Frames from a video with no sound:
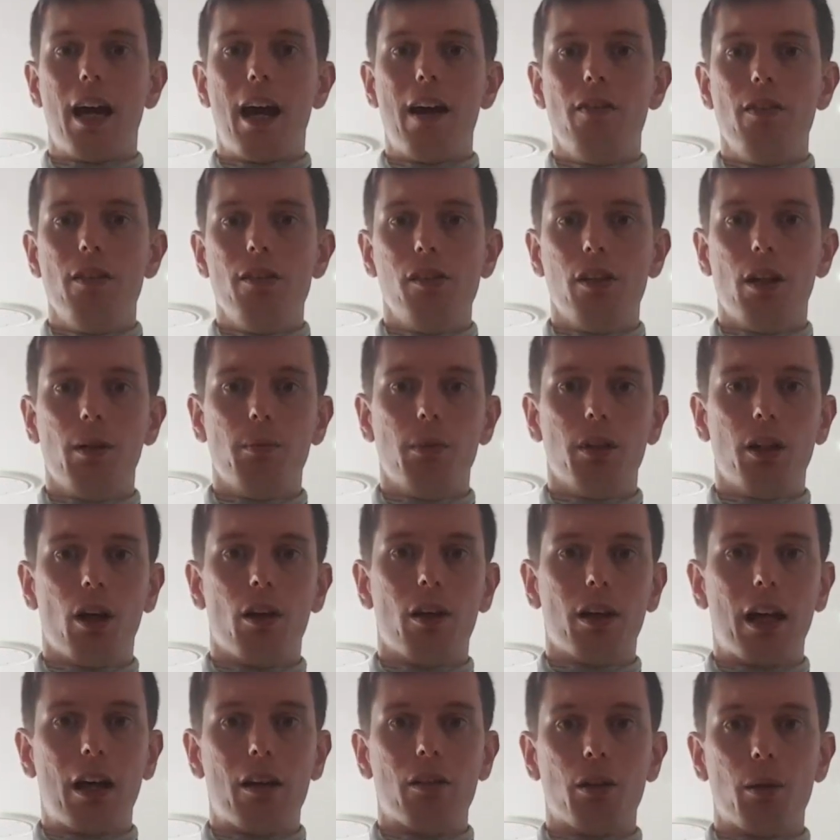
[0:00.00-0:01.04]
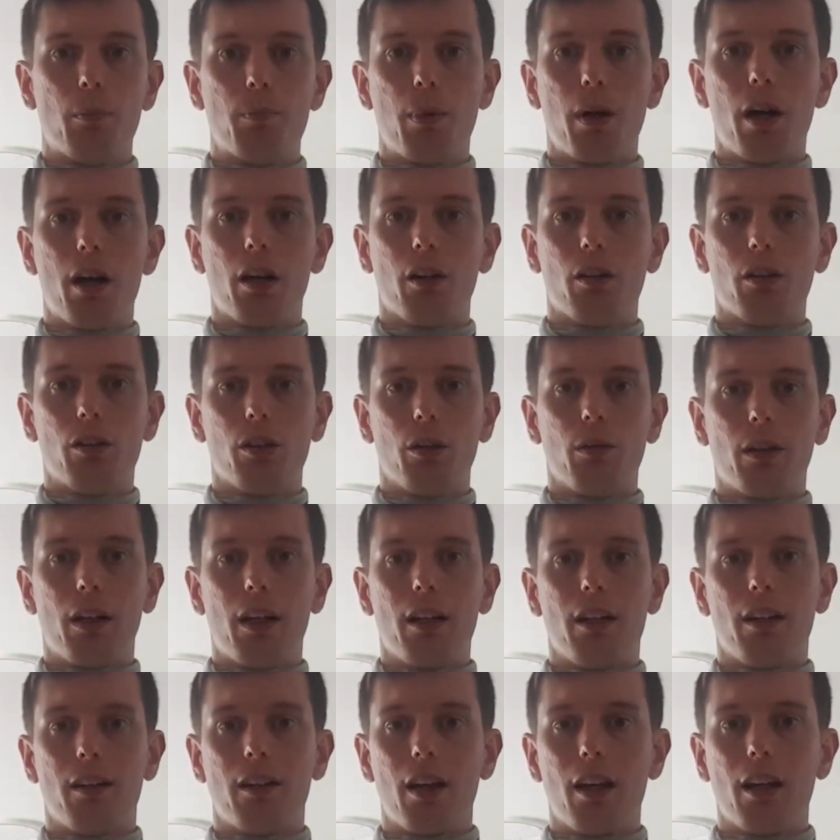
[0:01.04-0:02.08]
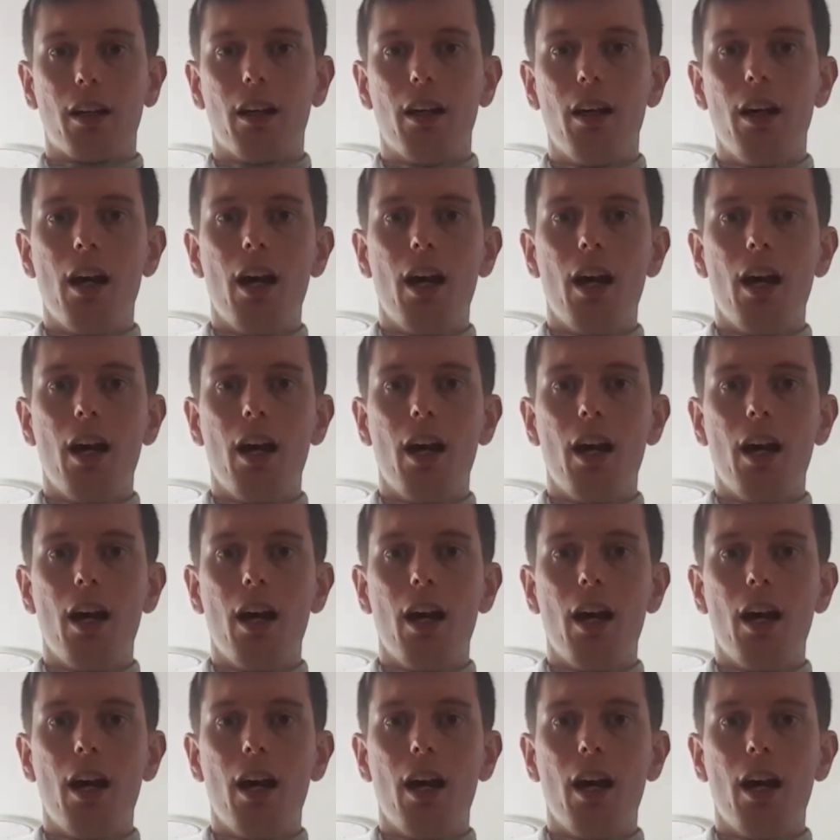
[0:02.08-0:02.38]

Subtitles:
every time you're going out, you're buying or doing anything,